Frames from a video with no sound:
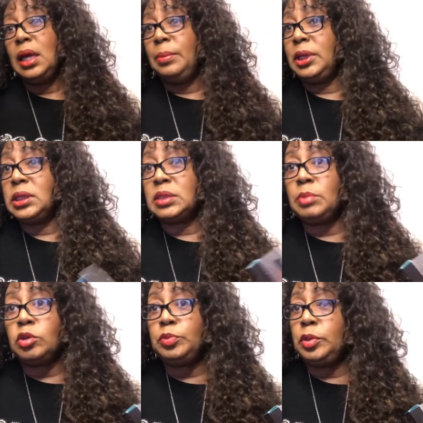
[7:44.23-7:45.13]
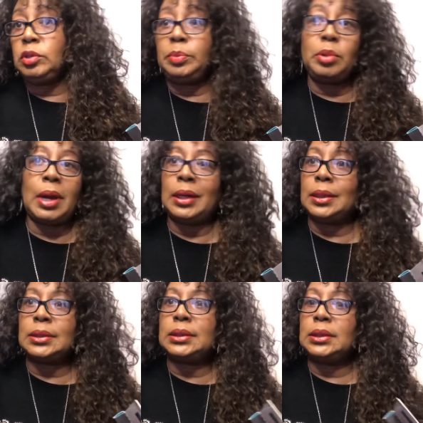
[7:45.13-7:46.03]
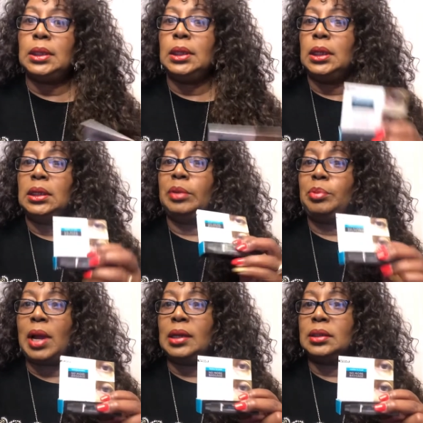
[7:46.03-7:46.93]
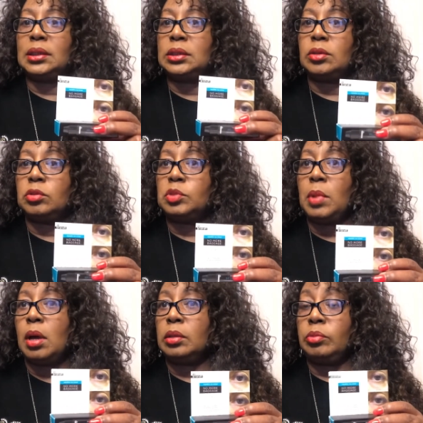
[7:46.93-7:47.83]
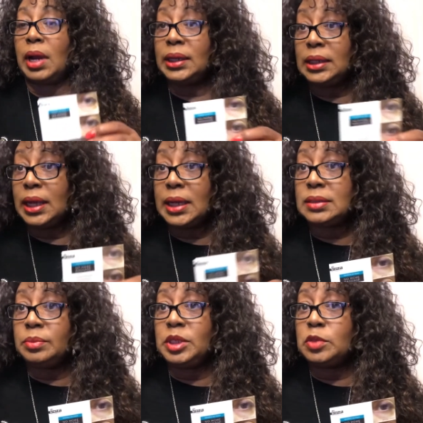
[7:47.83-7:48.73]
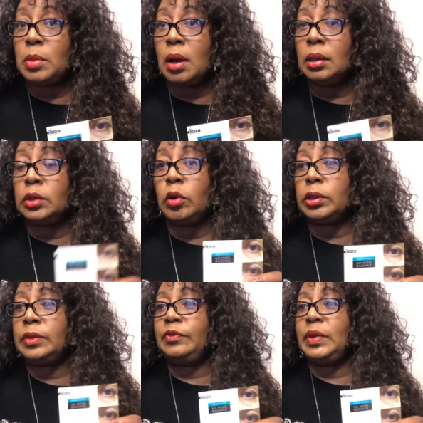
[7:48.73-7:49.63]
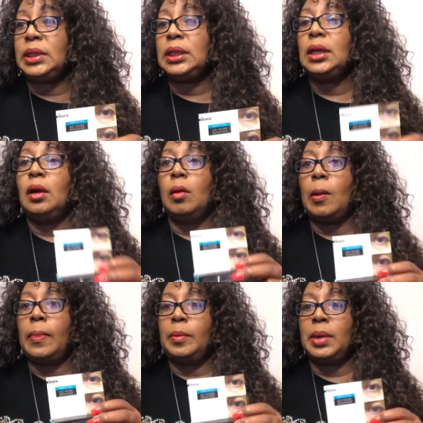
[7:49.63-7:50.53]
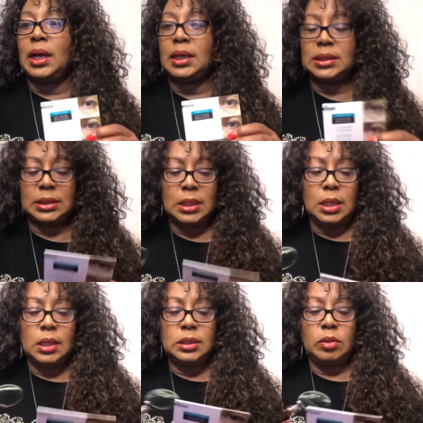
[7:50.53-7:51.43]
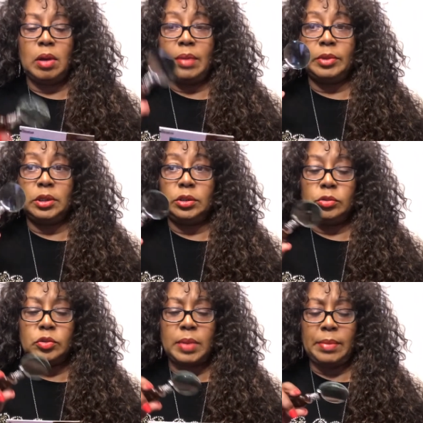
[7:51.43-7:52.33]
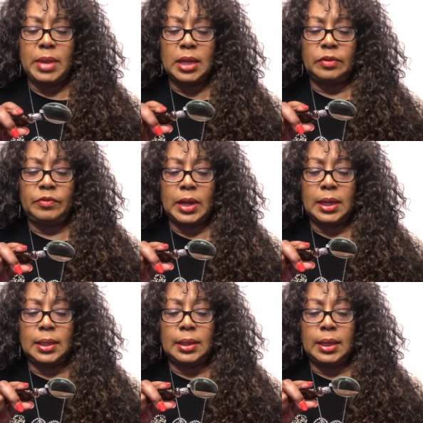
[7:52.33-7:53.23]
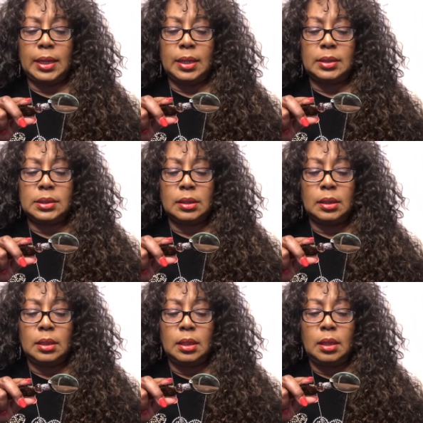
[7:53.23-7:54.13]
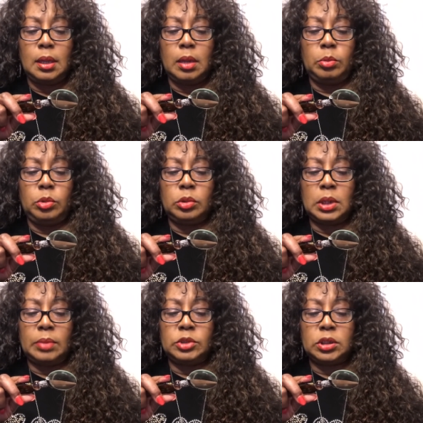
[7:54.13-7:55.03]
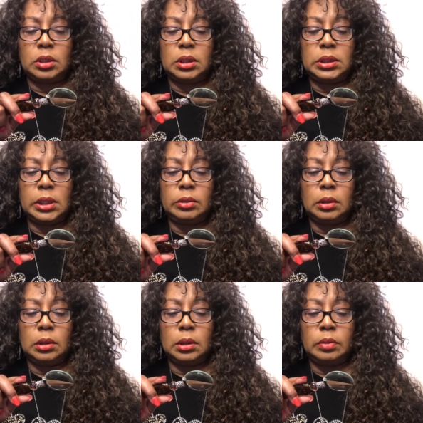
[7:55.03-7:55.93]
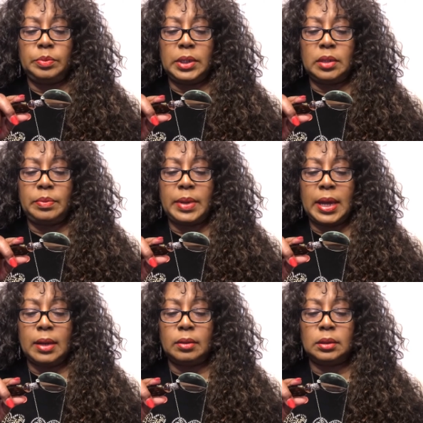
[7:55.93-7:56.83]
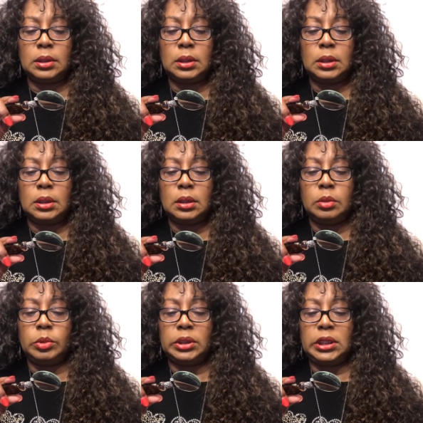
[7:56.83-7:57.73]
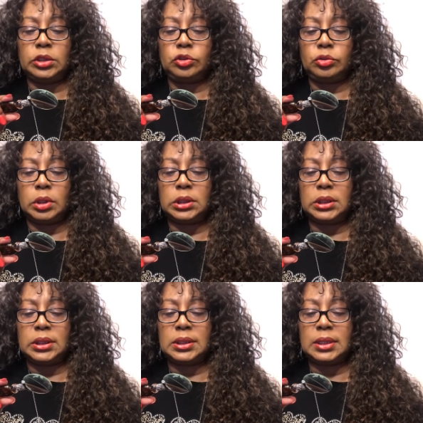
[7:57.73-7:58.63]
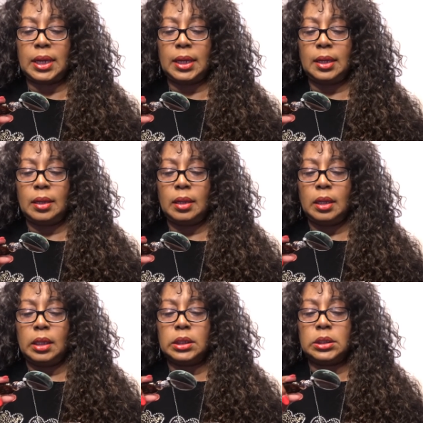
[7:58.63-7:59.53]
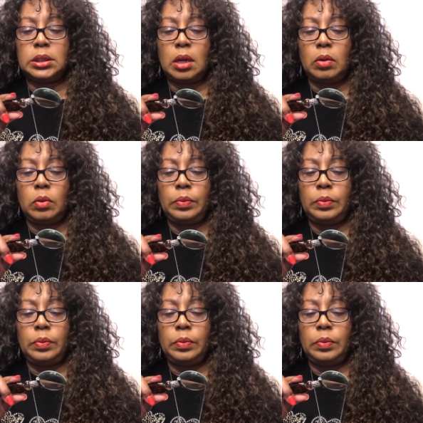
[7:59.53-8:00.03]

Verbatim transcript: because most beauty products, the product is so small, the writing has to be small in order to fit on the box. So I'm going to use my magnifying glass and I'm just going to tell you a little bit about what the instructions say. So,